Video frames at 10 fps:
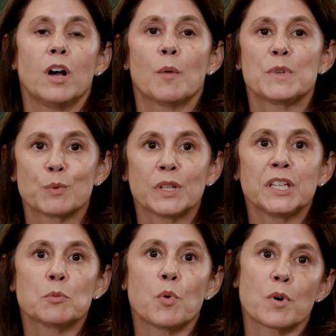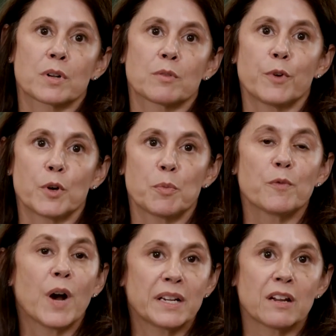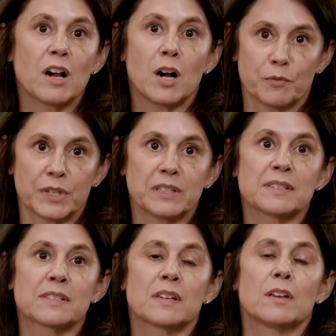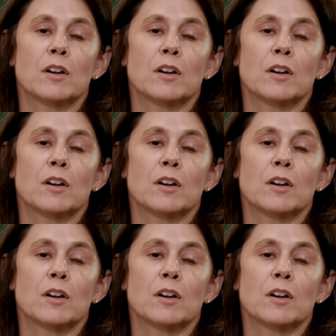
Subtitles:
is really important for providing confidence